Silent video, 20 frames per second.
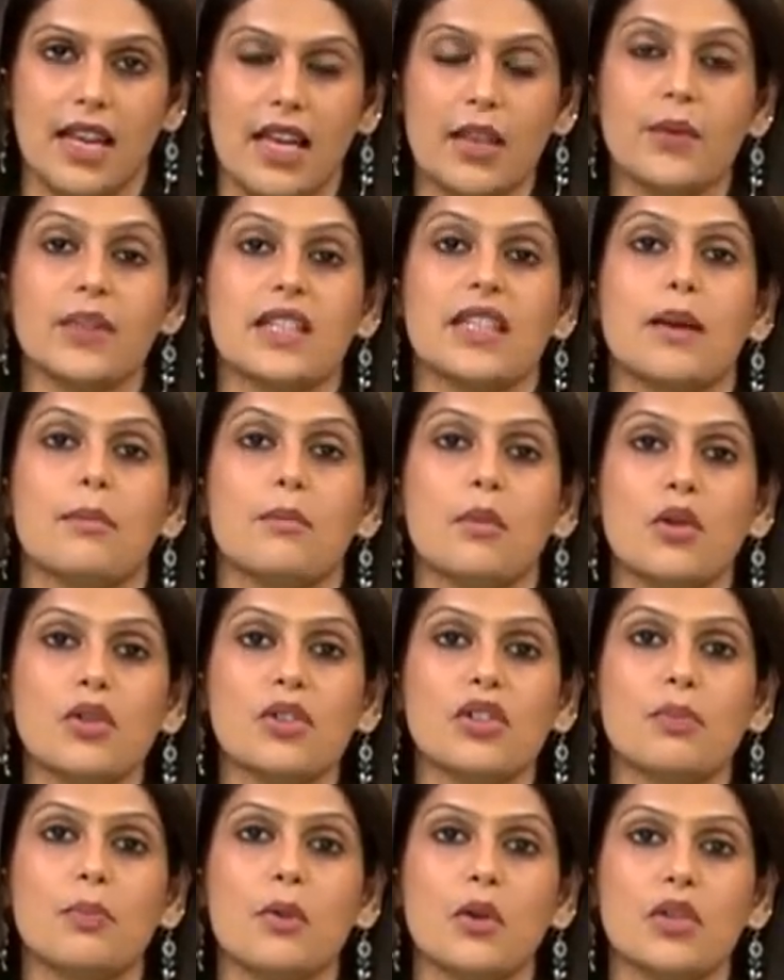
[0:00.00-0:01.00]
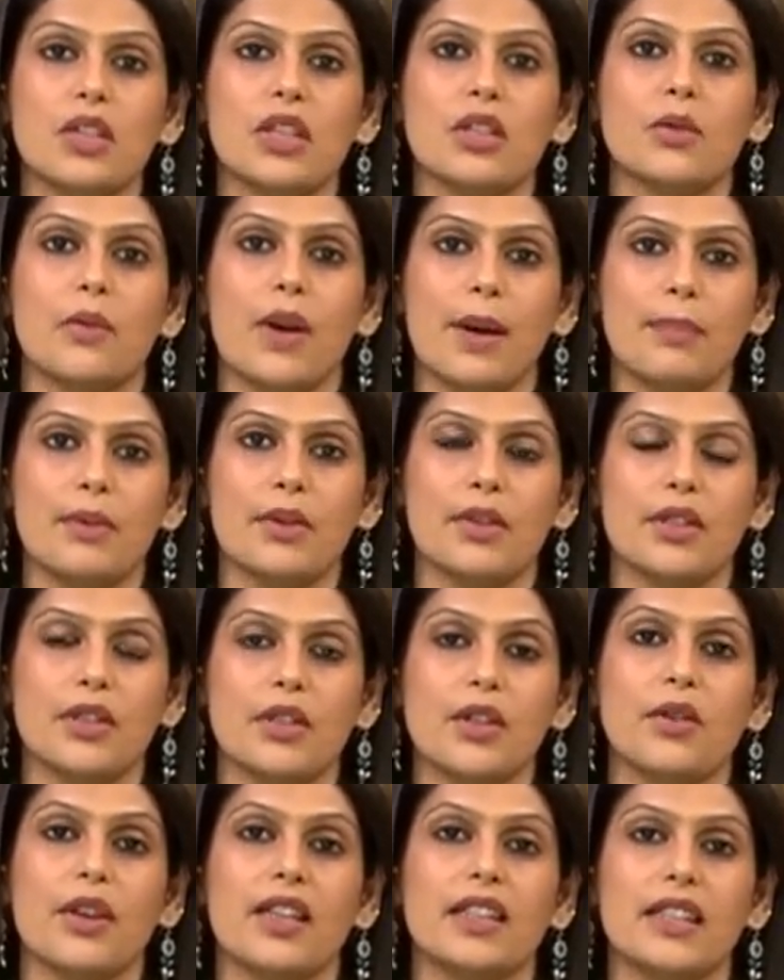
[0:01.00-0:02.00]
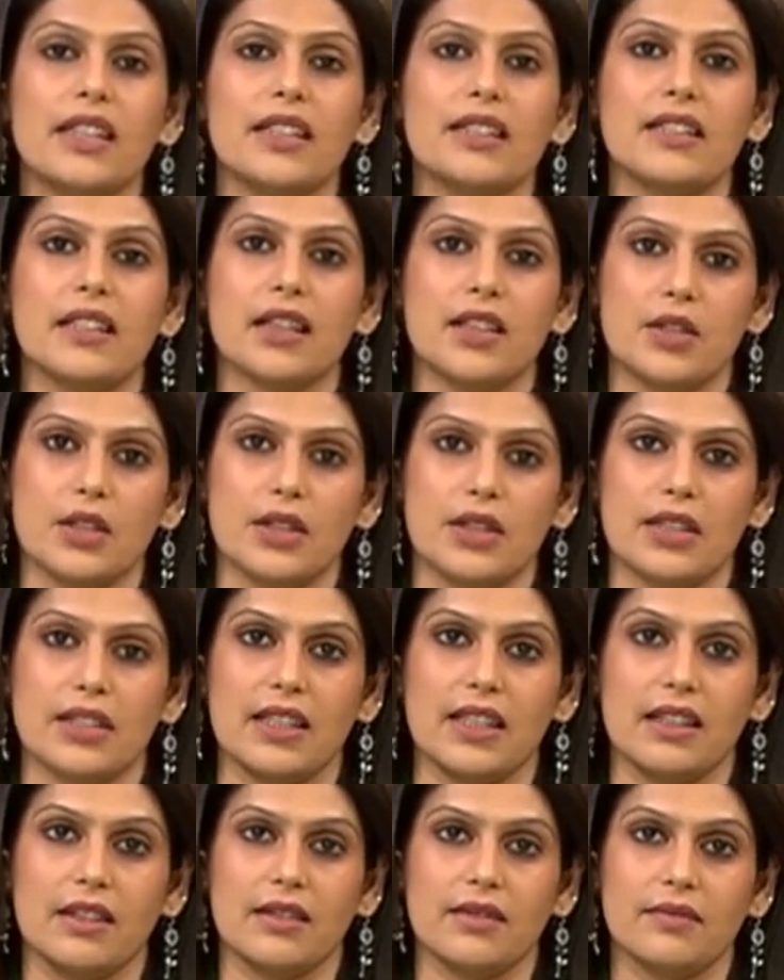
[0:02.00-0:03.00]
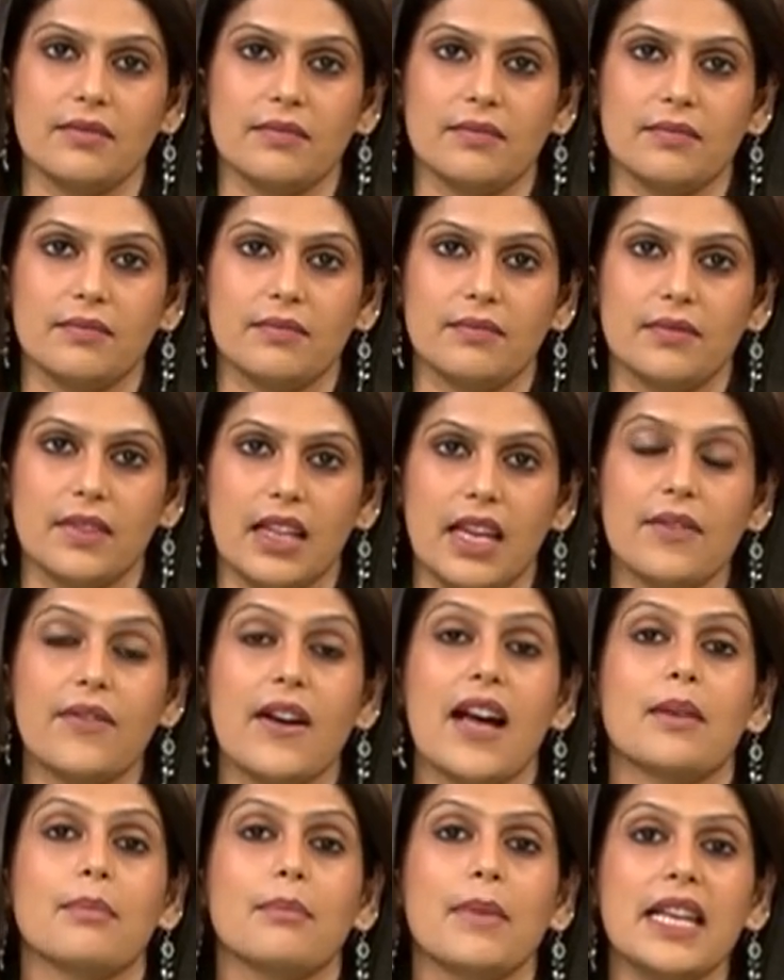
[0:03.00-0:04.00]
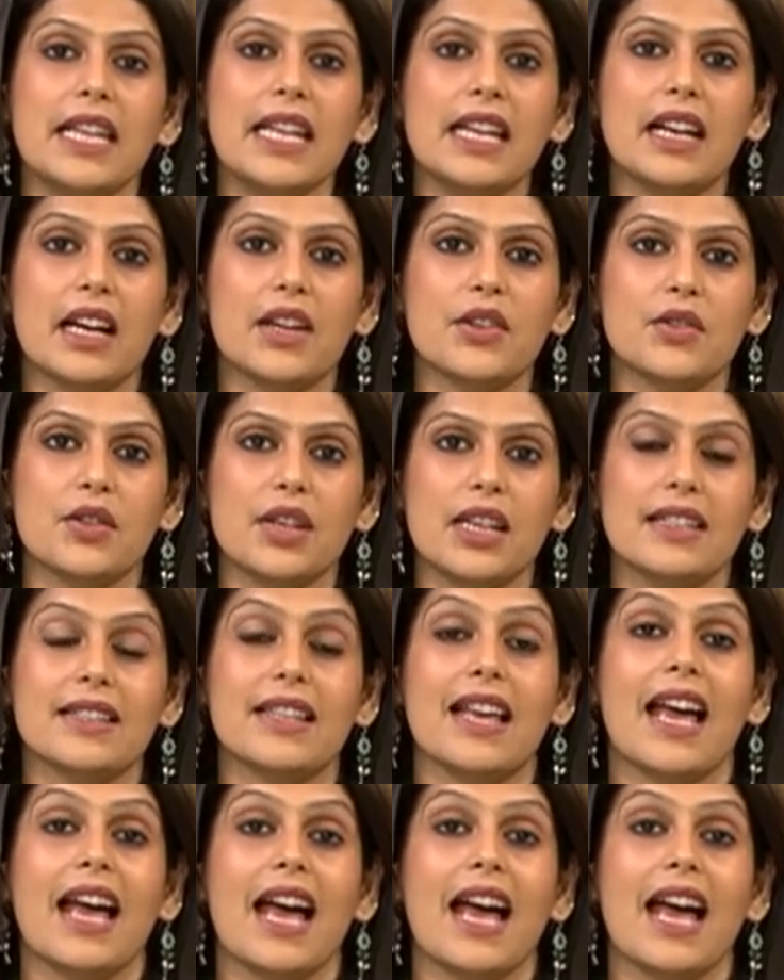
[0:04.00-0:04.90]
It was their most potent weapon during the insurgency. In fact, many countries